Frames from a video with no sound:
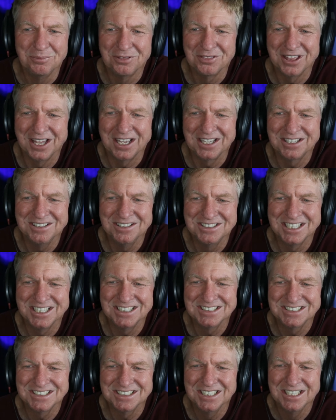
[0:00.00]
thank you,
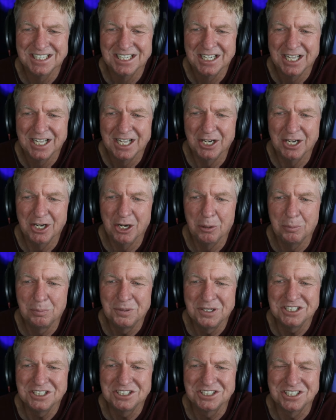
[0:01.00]
Jason, and
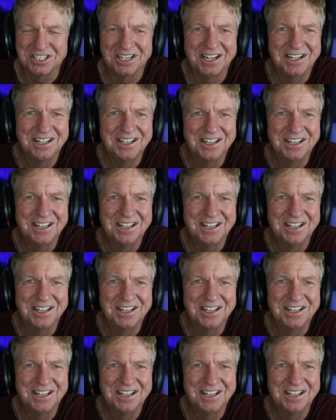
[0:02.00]
Opisha.